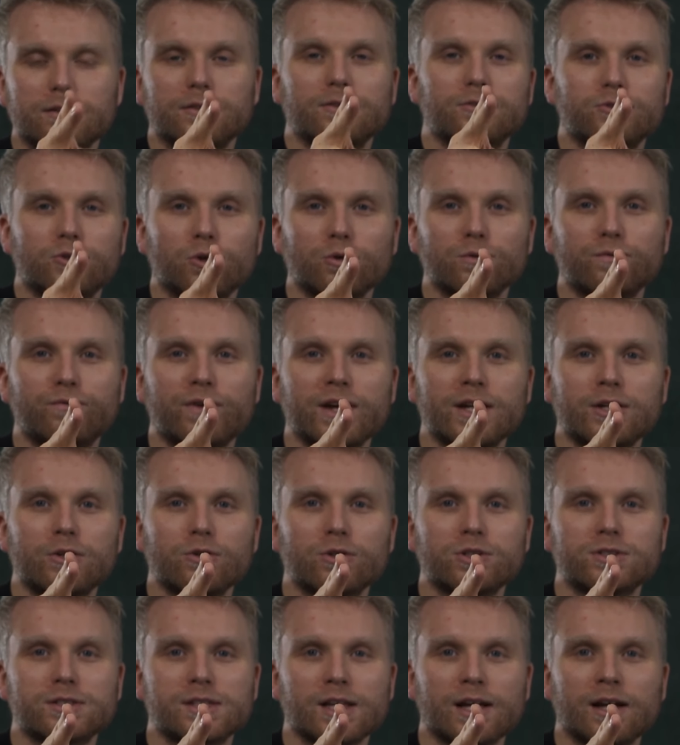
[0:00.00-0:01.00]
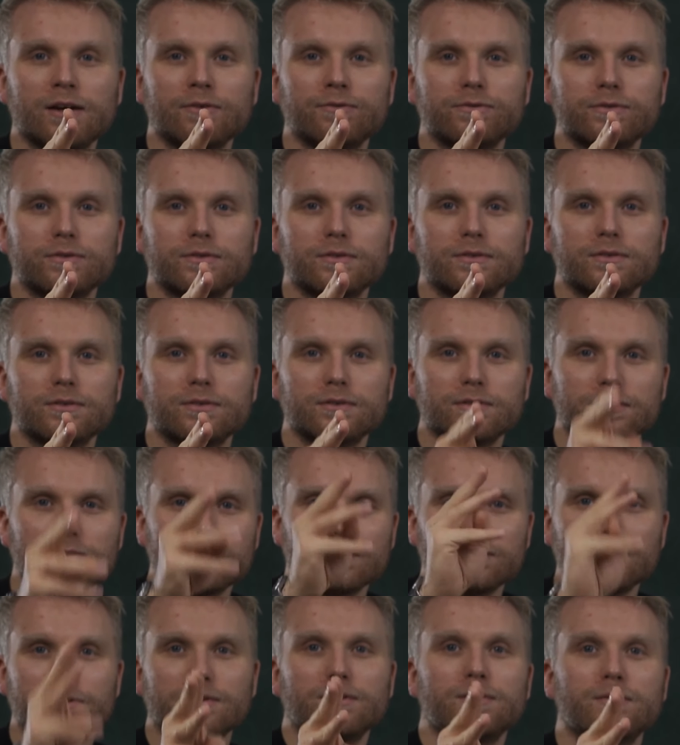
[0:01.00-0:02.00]
don't fake your stuff,
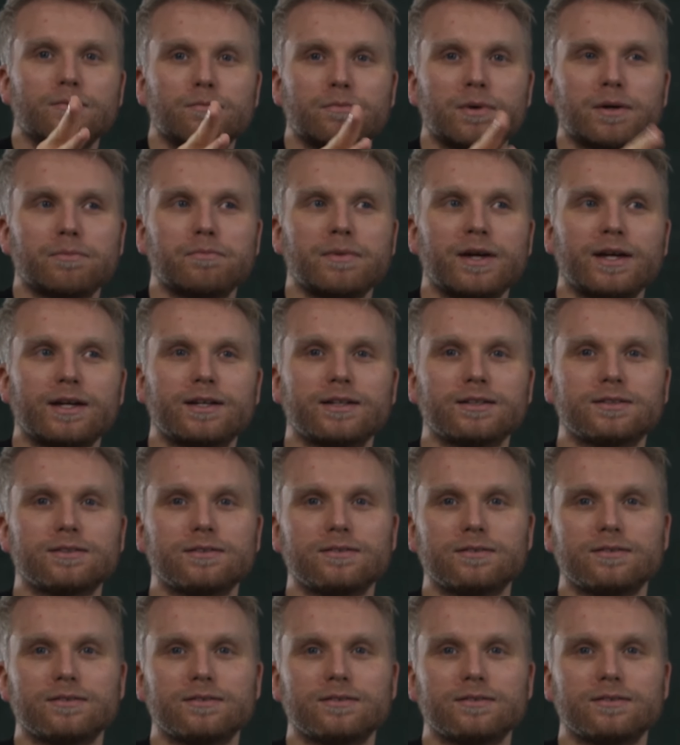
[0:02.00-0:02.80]
but make it